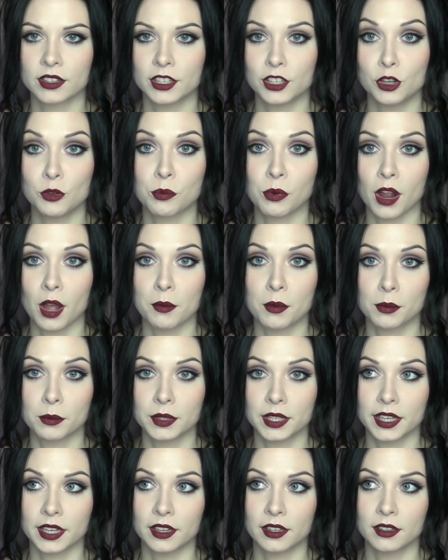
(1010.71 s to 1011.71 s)
then you
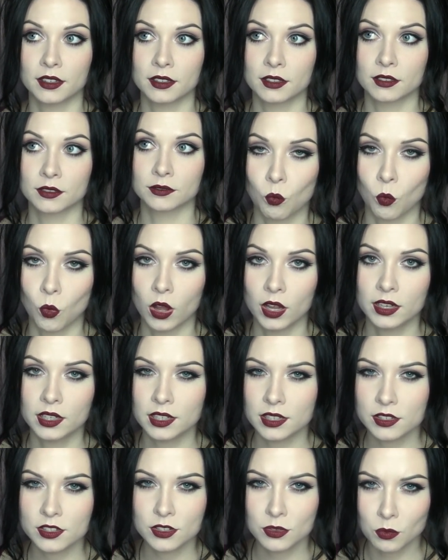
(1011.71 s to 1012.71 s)
probably want
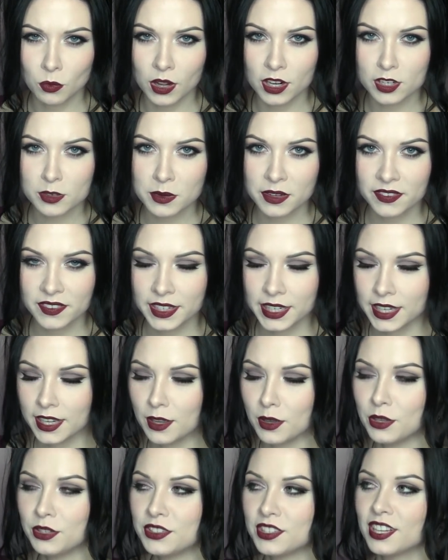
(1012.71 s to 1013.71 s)
to watch my
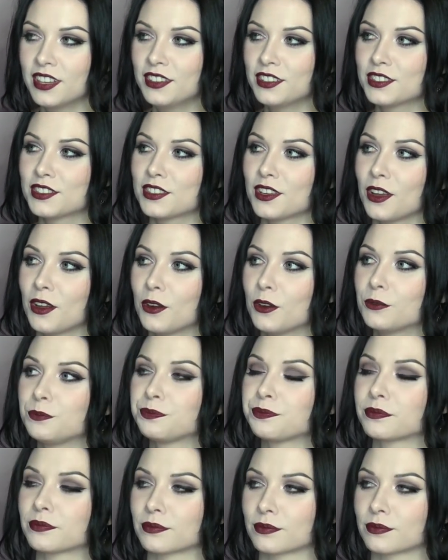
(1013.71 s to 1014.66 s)
videos. So